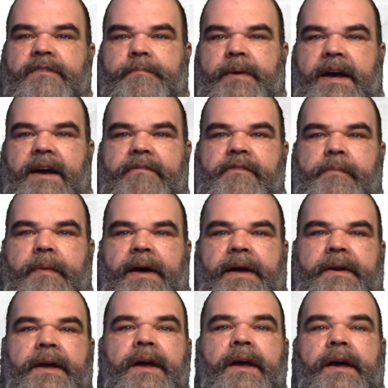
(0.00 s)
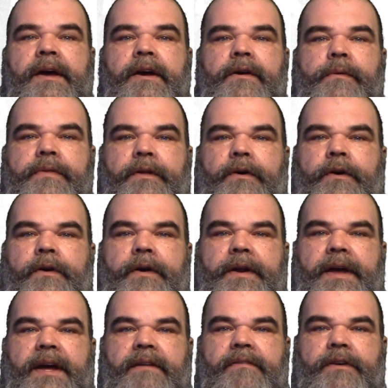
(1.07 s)
of Baphomet with the
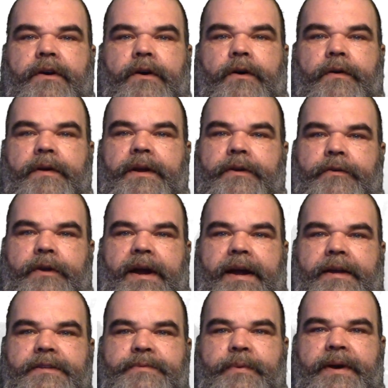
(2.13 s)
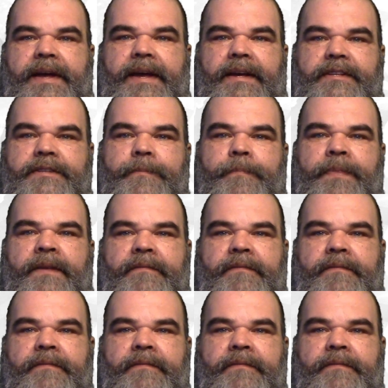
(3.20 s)
horned head of a goat and dragon's wings.